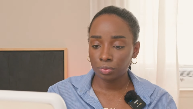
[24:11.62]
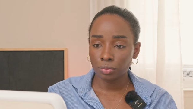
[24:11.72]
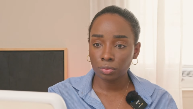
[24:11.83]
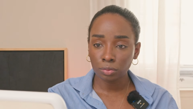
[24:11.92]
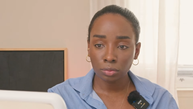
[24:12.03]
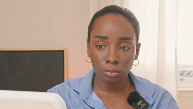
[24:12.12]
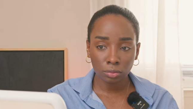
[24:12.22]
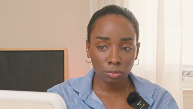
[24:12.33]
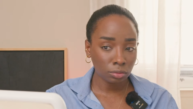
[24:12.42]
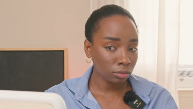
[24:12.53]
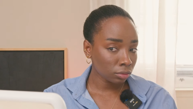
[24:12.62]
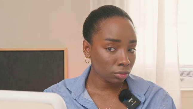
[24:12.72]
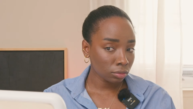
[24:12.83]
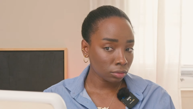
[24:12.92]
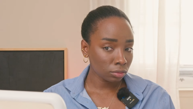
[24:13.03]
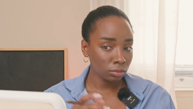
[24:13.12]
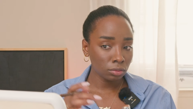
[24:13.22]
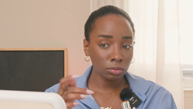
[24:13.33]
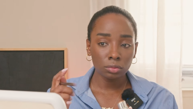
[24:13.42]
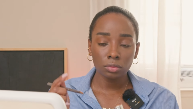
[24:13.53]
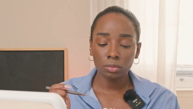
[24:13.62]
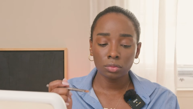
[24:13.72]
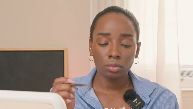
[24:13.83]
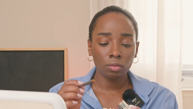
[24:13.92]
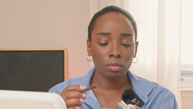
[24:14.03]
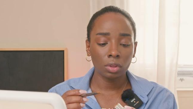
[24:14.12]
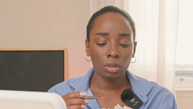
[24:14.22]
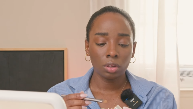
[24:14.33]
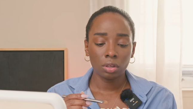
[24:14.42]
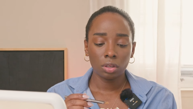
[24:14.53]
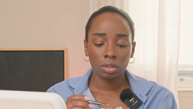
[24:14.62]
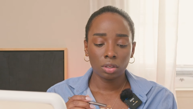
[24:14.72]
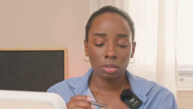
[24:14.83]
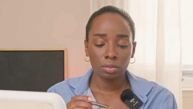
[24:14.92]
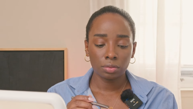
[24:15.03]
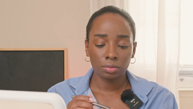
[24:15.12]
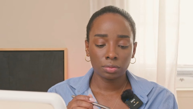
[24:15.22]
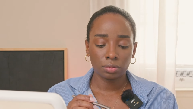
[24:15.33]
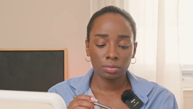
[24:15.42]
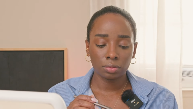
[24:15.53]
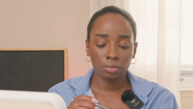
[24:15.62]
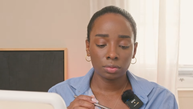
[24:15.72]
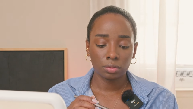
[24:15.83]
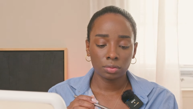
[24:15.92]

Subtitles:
(no one is talking)